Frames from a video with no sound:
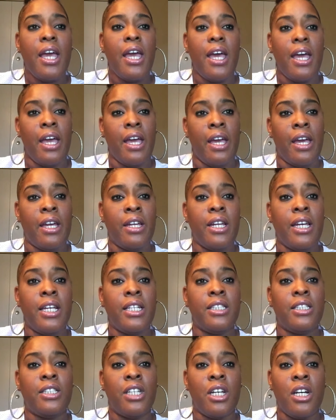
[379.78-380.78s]
and
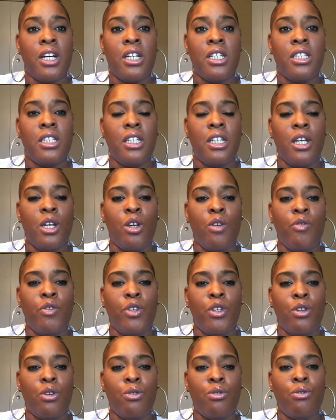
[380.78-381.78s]
it does give
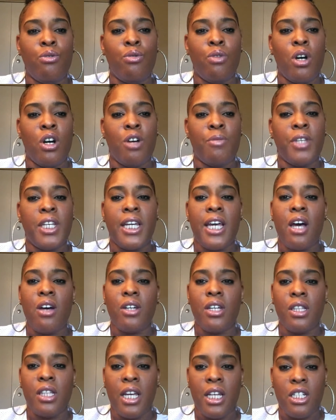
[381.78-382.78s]
you the
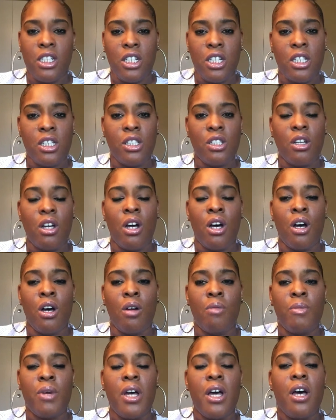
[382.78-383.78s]
calculations
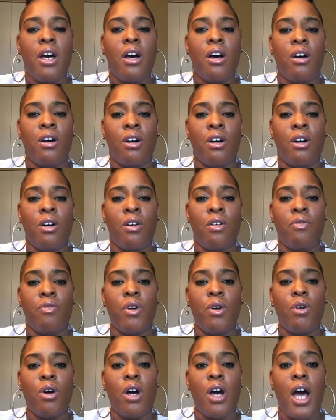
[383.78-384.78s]

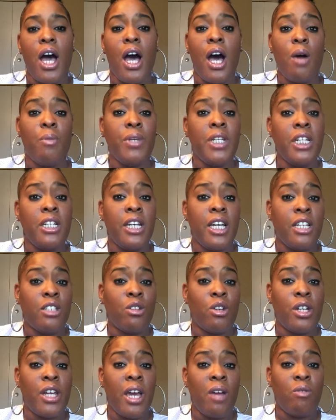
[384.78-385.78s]
of how many days
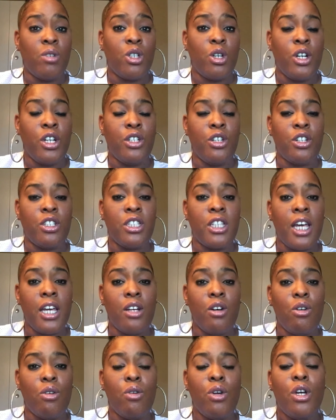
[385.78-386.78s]
on average are in your
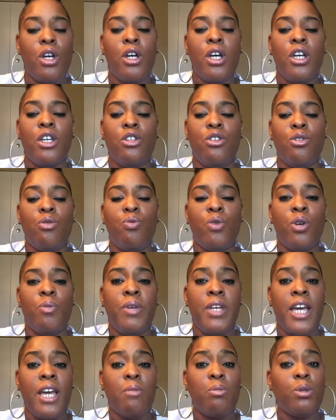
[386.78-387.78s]
cycle. You will
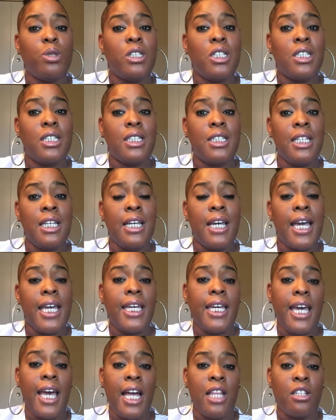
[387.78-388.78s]
be able to see a
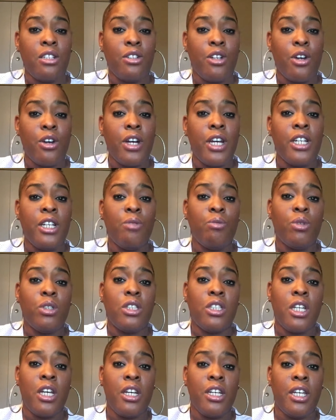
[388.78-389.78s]
calendar, and it will
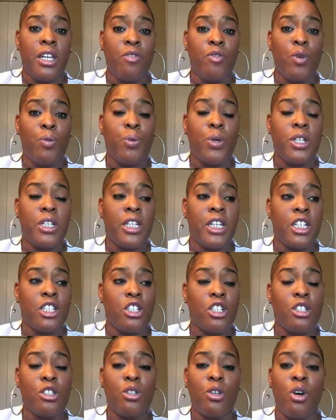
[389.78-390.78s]
give you
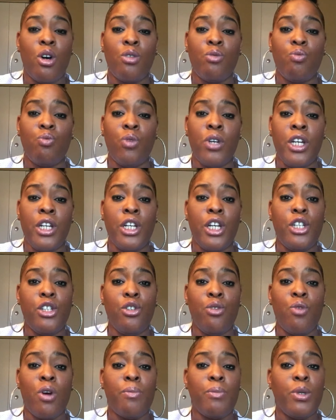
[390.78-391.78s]
predictions on when
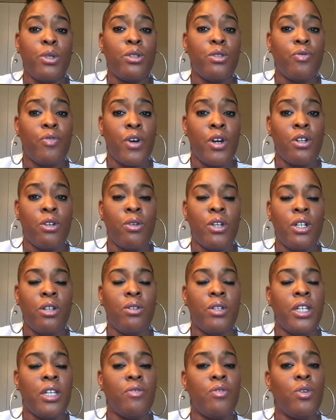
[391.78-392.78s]
you are most fertile. It'll
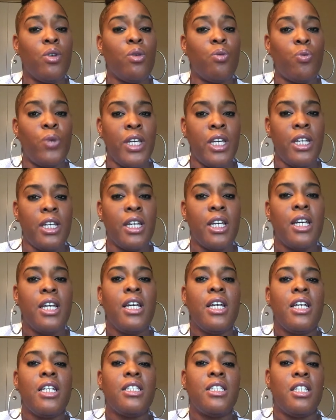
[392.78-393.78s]
give you a week
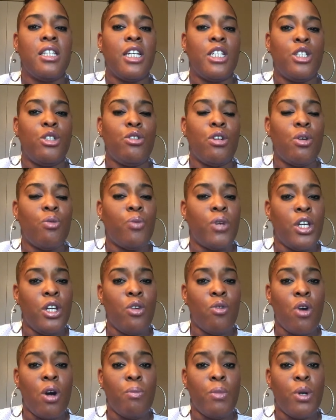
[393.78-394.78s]
to let you know when
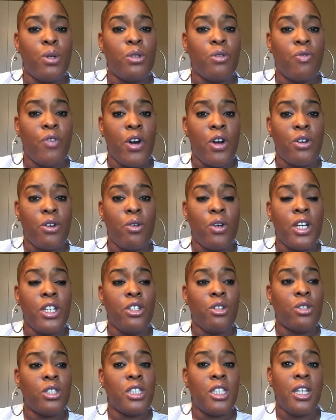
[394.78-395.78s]
you are most fertile, and
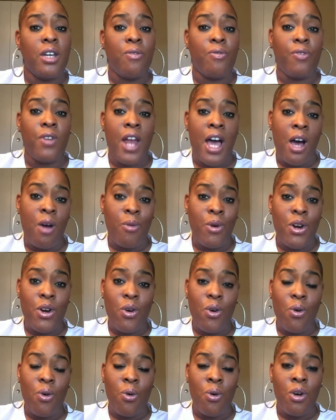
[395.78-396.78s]
you'll see a flower
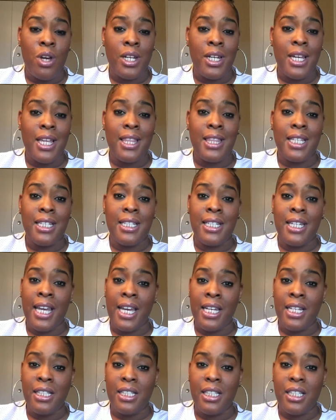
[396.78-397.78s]
on the
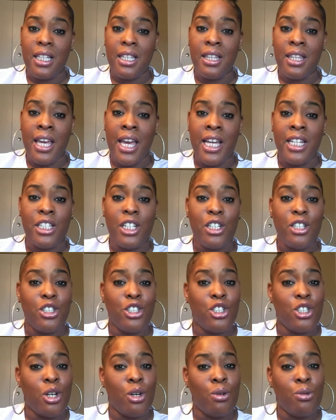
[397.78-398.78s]
date that
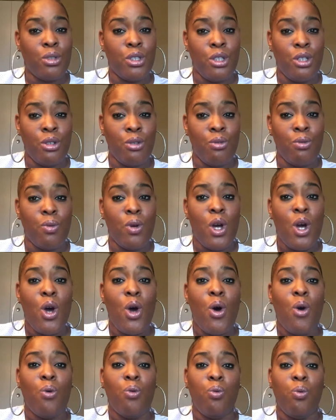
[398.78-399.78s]
shows you
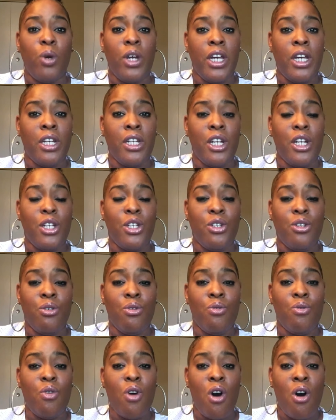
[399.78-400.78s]
when
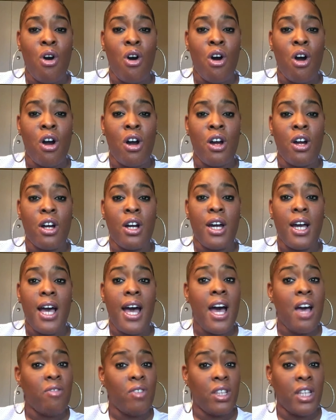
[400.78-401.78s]
you are
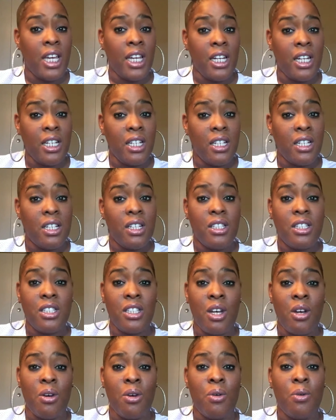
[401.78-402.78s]
ovulating.
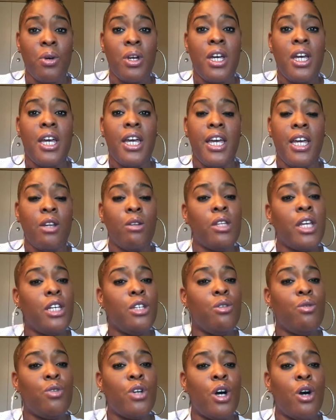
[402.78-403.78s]
So it'll let
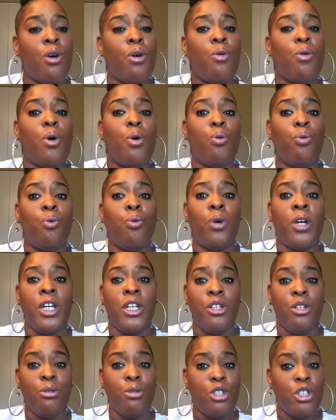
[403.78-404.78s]
you know
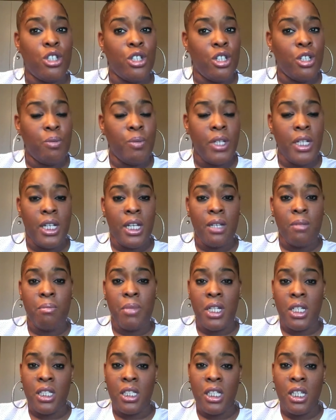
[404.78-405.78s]
when you should be getting
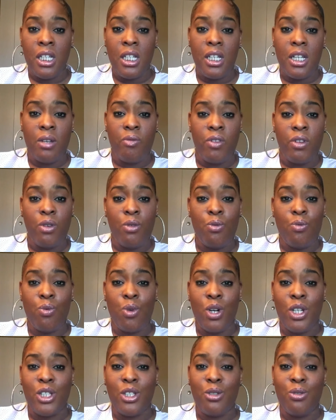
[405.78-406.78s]
busy if you
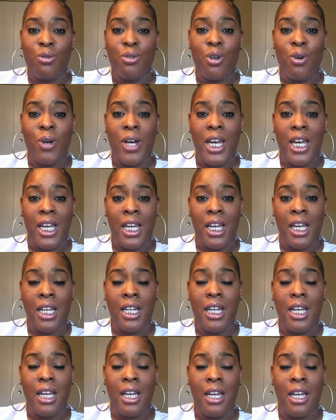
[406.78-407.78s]
want to go
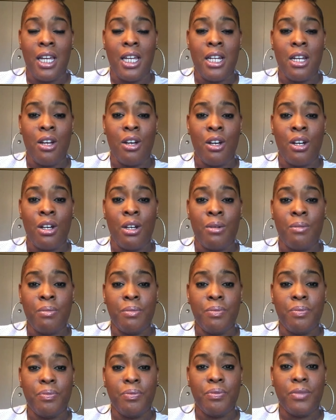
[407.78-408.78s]
ahead
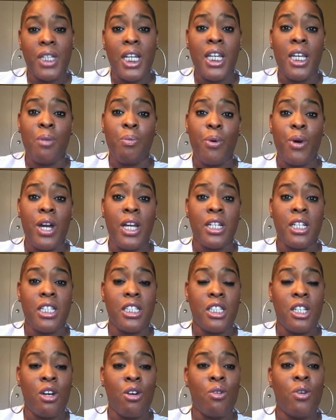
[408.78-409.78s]
and get pregnant.
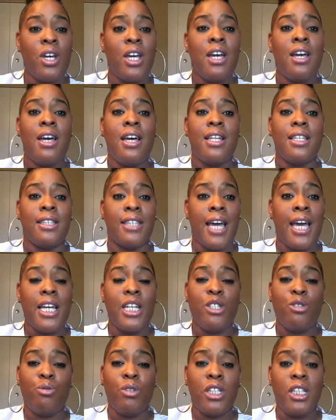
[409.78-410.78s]
So that
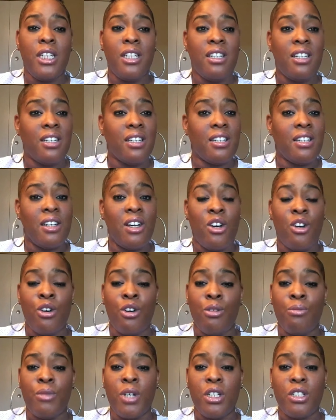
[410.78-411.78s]
is really good.
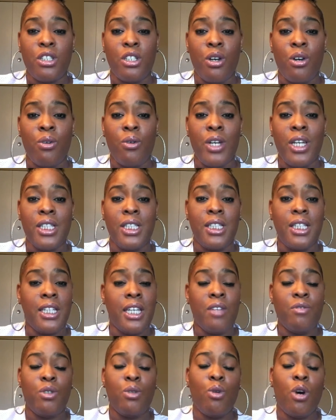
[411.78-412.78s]
So it
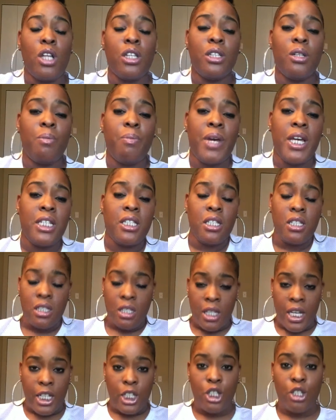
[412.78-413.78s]
gives you all of the basics
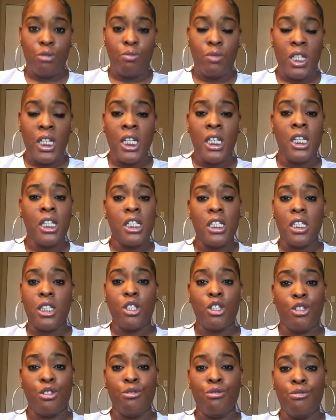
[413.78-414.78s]
that you need
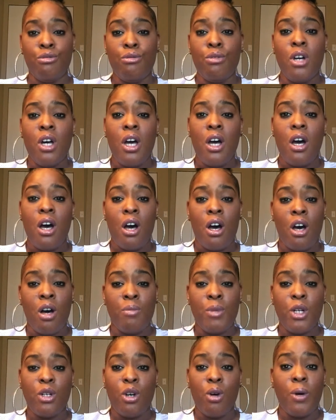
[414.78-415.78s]
to
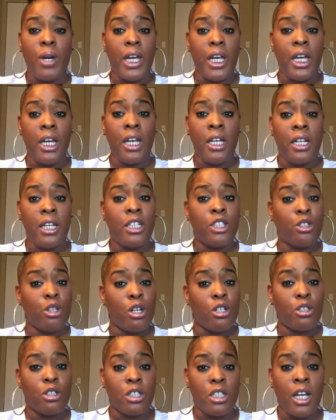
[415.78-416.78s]
go ahead and
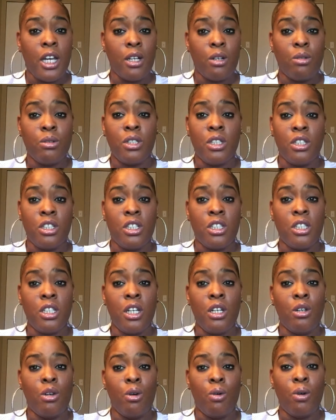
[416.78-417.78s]
chart your cycles and just
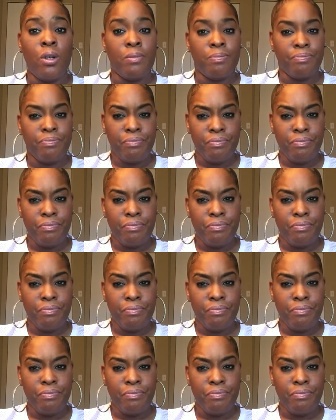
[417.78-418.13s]
get going.